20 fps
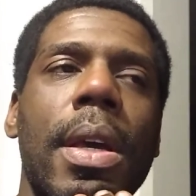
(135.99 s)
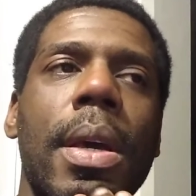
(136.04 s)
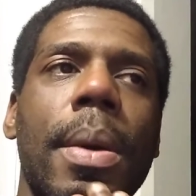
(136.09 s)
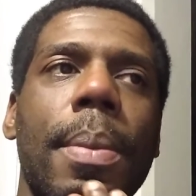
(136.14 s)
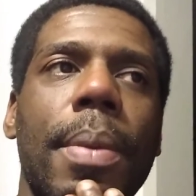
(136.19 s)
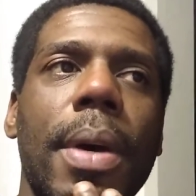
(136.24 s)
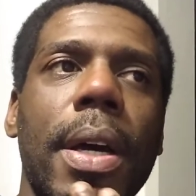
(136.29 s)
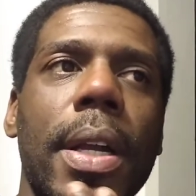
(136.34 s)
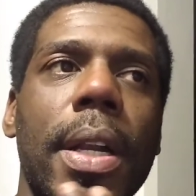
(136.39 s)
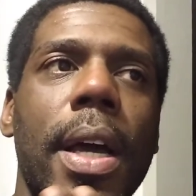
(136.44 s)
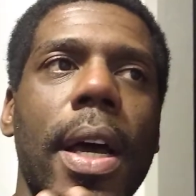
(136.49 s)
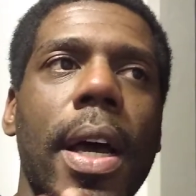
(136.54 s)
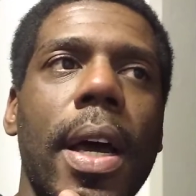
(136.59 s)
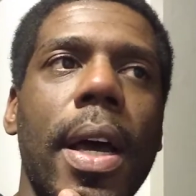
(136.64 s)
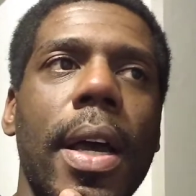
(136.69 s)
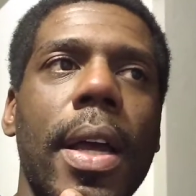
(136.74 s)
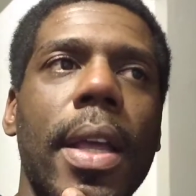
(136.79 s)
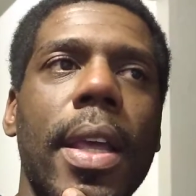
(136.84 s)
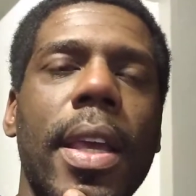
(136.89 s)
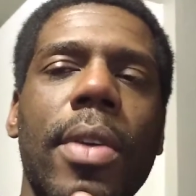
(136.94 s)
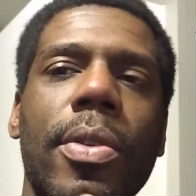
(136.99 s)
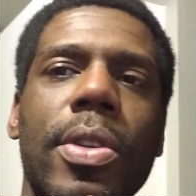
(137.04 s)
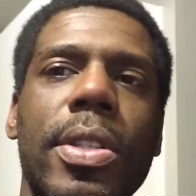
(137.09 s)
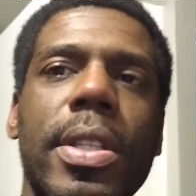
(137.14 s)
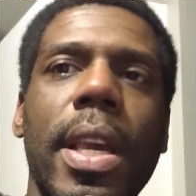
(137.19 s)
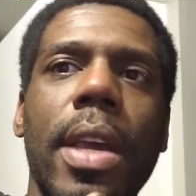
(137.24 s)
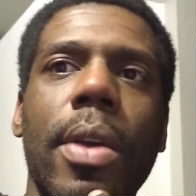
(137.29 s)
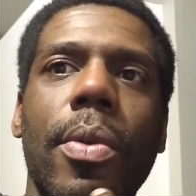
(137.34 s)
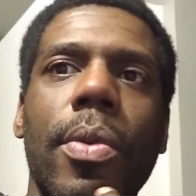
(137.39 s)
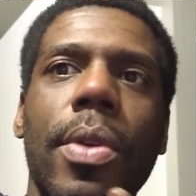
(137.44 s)
But he was
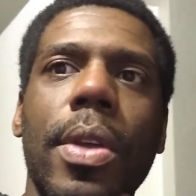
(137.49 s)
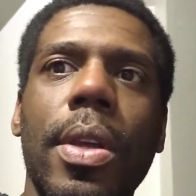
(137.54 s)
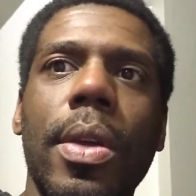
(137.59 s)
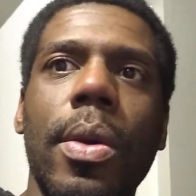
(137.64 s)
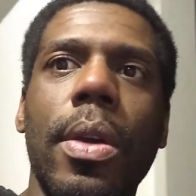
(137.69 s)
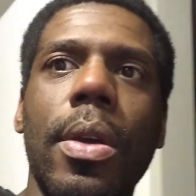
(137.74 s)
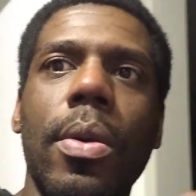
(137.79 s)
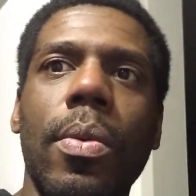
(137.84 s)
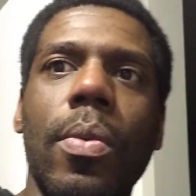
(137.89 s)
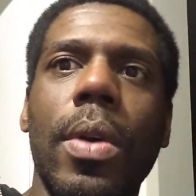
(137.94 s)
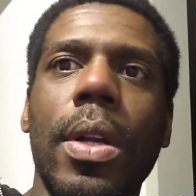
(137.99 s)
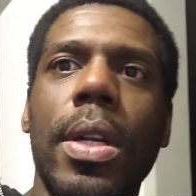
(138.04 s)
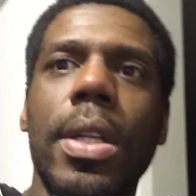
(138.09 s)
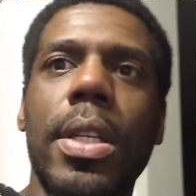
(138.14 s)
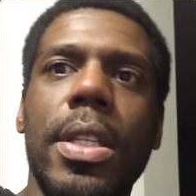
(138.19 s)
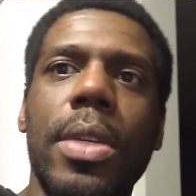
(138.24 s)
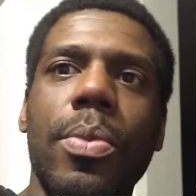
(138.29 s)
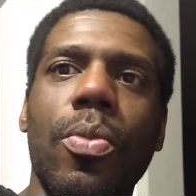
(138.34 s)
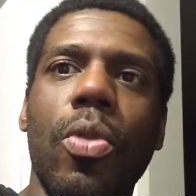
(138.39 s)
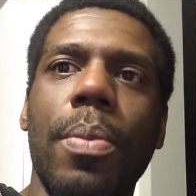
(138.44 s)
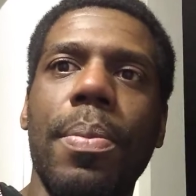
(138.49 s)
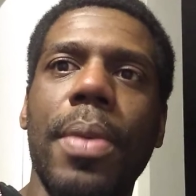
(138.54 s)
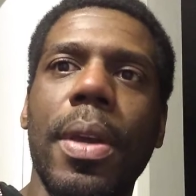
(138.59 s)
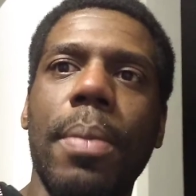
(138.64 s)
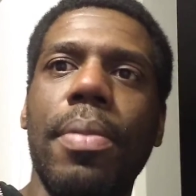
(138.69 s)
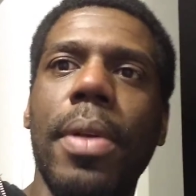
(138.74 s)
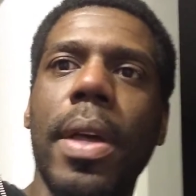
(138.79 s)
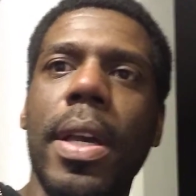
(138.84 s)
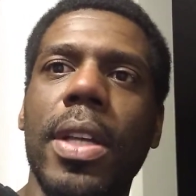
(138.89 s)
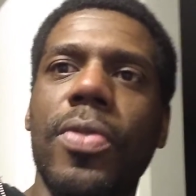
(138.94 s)
saying he wanted to see more
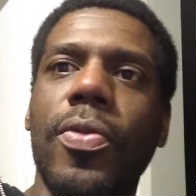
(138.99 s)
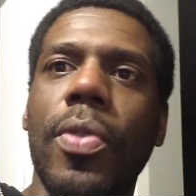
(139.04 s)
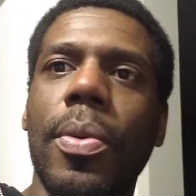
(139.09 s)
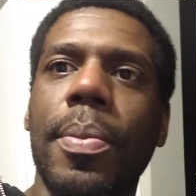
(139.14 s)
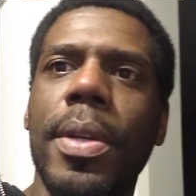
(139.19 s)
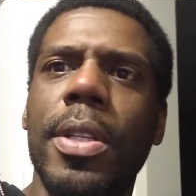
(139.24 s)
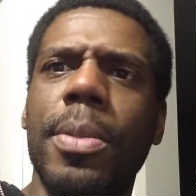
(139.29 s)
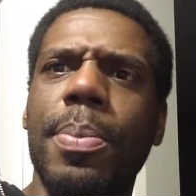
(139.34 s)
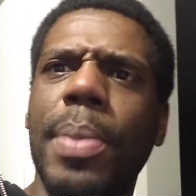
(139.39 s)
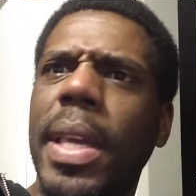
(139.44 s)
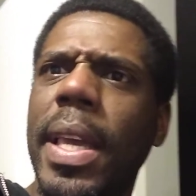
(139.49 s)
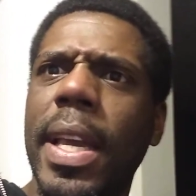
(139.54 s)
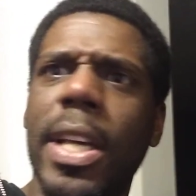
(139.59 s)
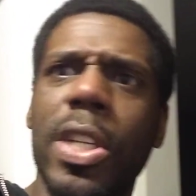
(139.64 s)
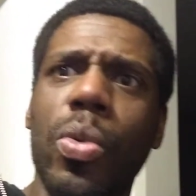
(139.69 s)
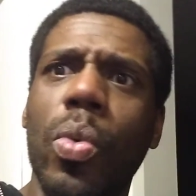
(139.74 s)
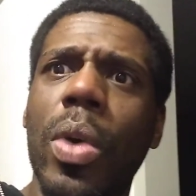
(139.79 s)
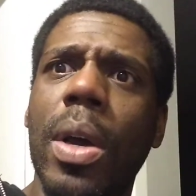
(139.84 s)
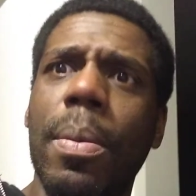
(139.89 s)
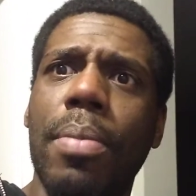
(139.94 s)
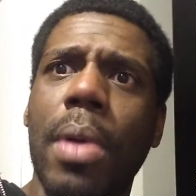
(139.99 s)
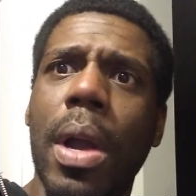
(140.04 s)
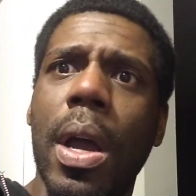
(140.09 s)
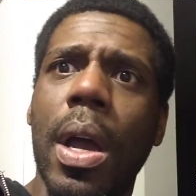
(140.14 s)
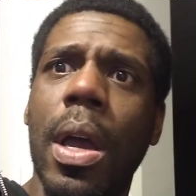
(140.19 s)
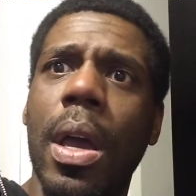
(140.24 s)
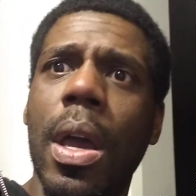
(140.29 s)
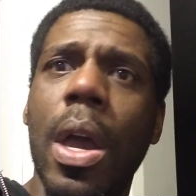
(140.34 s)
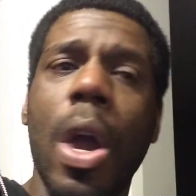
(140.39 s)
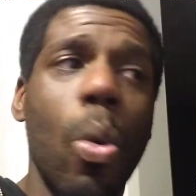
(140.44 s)
big plays from us. But guess what,
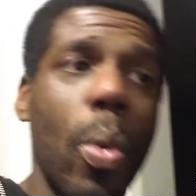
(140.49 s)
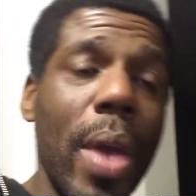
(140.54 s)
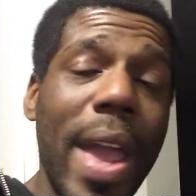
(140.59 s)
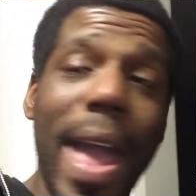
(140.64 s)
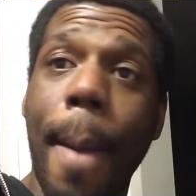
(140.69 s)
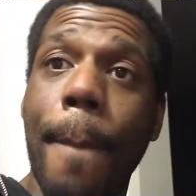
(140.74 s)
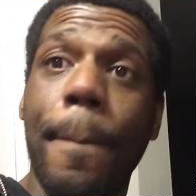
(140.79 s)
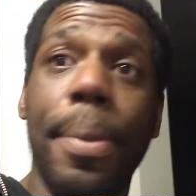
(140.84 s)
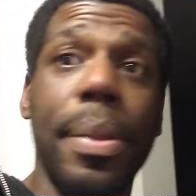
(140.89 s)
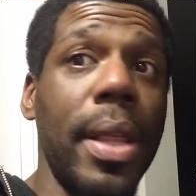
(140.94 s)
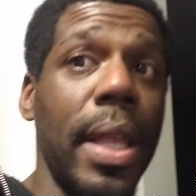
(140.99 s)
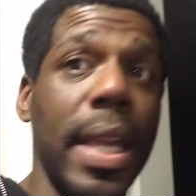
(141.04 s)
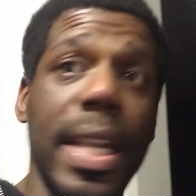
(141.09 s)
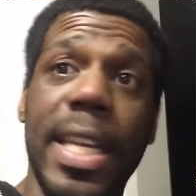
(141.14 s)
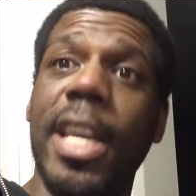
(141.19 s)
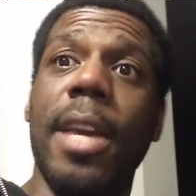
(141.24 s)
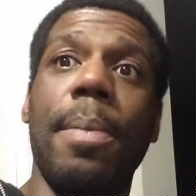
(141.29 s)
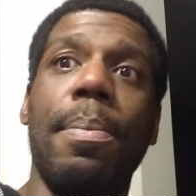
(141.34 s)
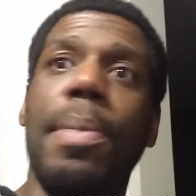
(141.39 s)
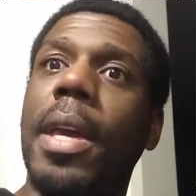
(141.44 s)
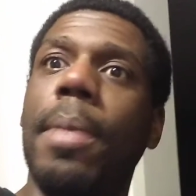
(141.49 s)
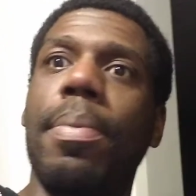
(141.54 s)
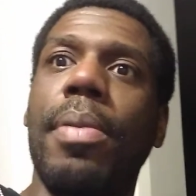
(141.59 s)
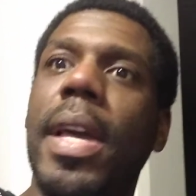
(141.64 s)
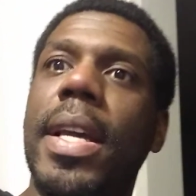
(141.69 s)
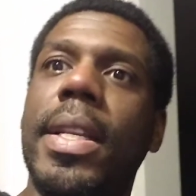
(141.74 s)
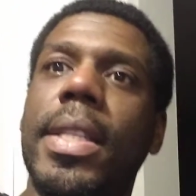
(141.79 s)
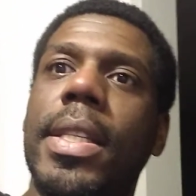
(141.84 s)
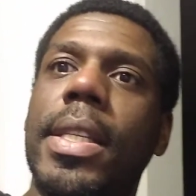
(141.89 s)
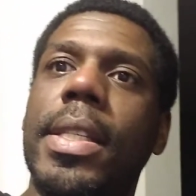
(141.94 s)
bruh? We have plenty of big
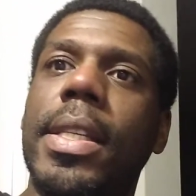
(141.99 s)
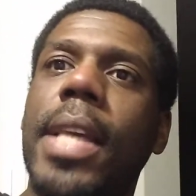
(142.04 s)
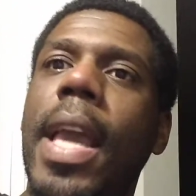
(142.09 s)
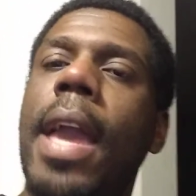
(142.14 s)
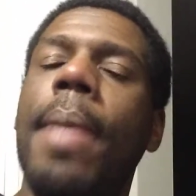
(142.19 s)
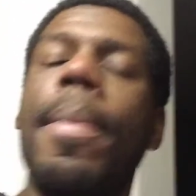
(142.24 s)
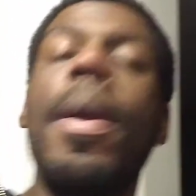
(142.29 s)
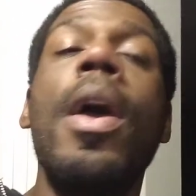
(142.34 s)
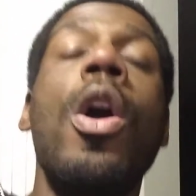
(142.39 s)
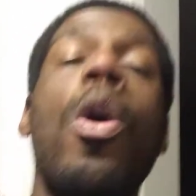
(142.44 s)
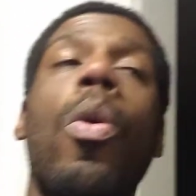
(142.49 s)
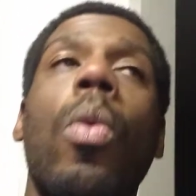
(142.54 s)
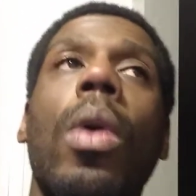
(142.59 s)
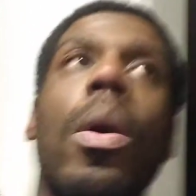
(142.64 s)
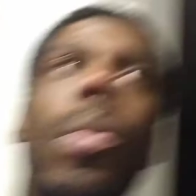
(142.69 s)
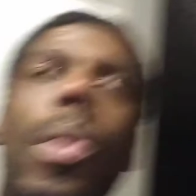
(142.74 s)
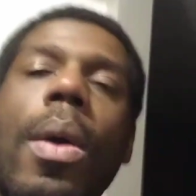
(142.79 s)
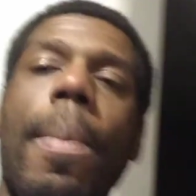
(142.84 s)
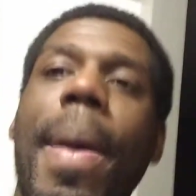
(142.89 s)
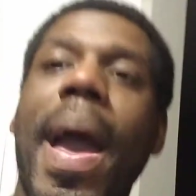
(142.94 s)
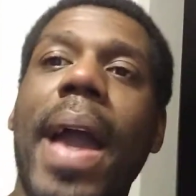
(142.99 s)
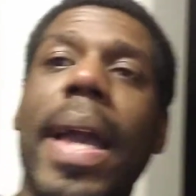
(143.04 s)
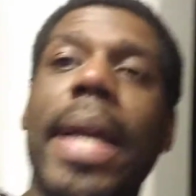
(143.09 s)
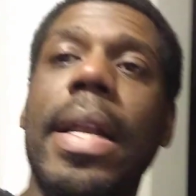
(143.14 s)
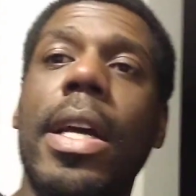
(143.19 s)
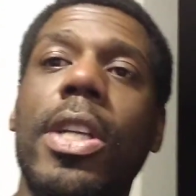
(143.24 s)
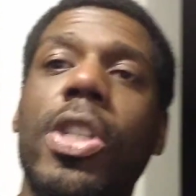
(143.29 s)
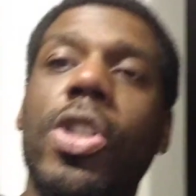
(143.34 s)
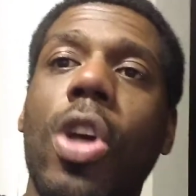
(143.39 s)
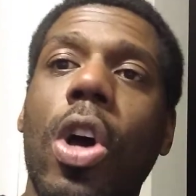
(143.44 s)
plays in this game. When I went back and
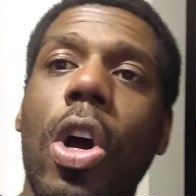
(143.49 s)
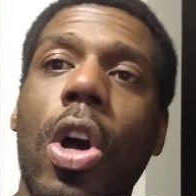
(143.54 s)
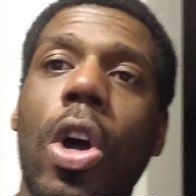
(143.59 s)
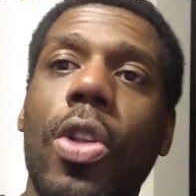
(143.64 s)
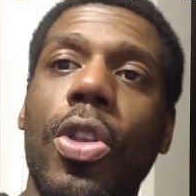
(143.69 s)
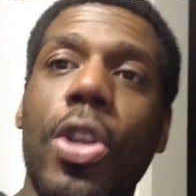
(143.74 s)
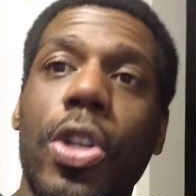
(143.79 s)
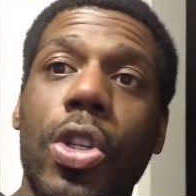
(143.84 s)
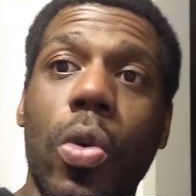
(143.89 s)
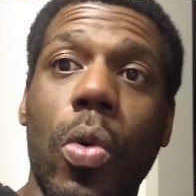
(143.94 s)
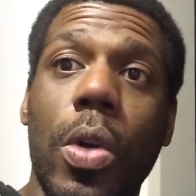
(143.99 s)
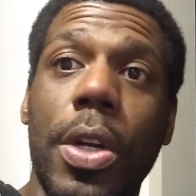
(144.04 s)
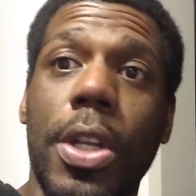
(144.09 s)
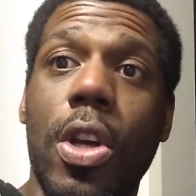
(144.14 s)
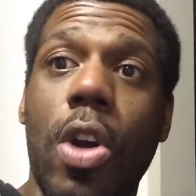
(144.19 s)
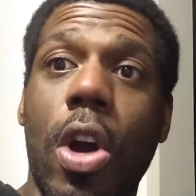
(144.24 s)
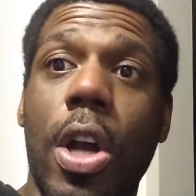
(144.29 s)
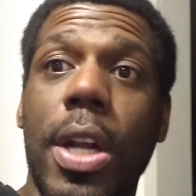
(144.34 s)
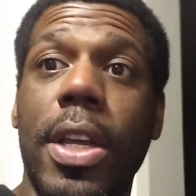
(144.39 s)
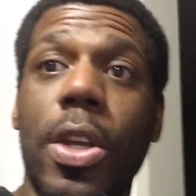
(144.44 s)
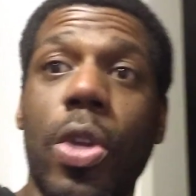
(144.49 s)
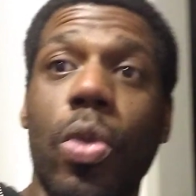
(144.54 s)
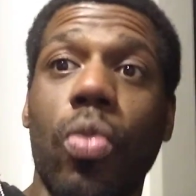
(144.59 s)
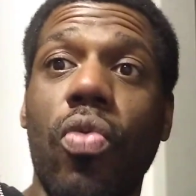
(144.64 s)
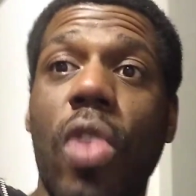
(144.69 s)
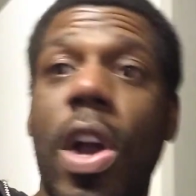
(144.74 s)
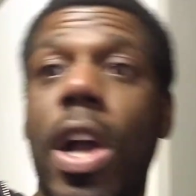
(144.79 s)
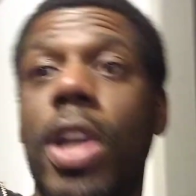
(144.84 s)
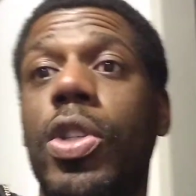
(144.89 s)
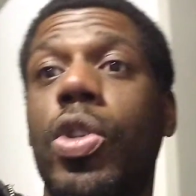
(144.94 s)
I saw the 20-yard either
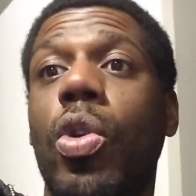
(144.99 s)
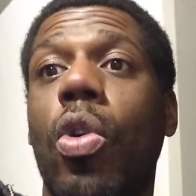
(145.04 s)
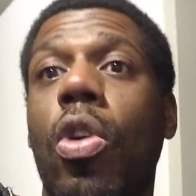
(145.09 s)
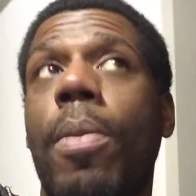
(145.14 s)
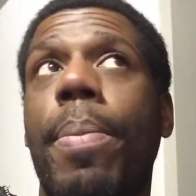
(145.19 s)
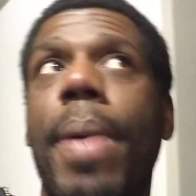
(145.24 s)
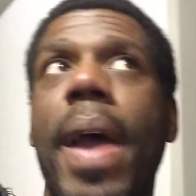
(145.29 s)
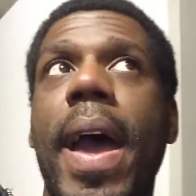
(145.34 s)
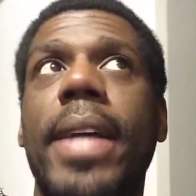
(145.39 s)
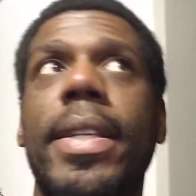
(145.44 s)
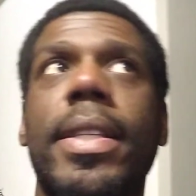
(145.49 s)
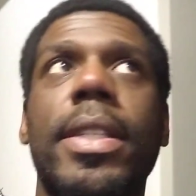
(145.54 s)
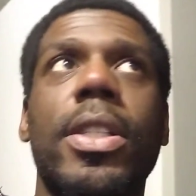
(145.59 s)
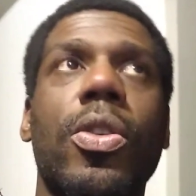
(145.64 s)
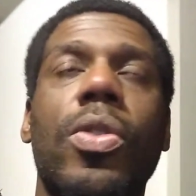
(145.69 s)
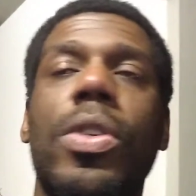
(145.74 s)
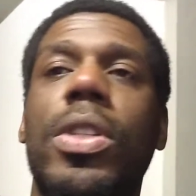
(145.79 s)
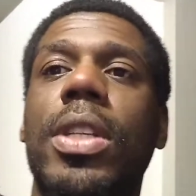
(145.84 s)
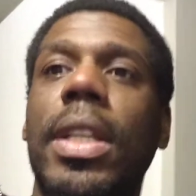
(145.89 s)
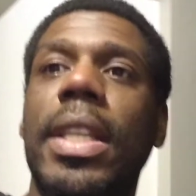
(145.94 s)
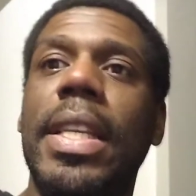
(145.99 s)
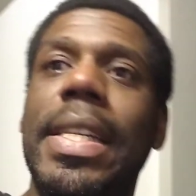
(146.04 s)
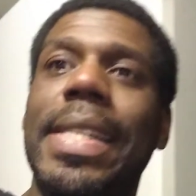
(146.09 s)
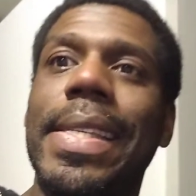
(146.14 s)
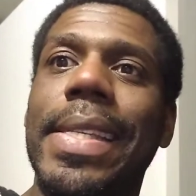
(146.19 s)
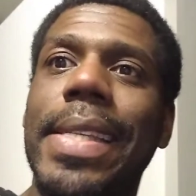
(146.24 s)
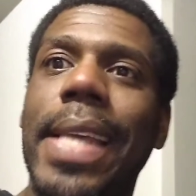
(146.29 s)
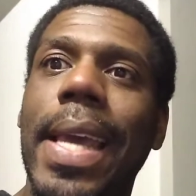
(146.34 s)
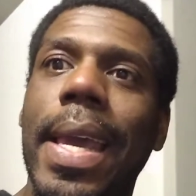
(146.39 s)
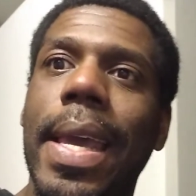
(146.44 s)
runs or passes, there was at
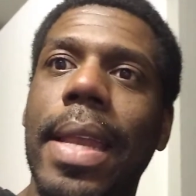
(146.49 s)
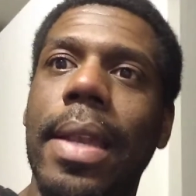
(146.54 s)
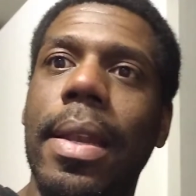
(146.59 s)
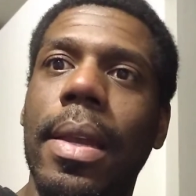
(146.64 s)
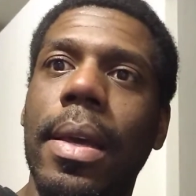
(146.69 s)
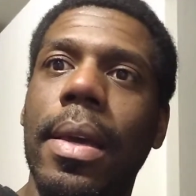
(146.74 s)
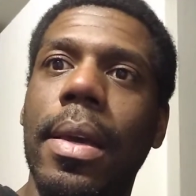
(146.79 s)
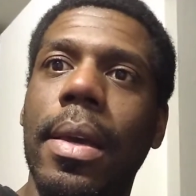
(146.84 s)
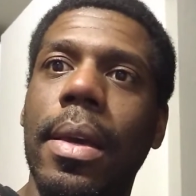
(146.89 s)
least 10.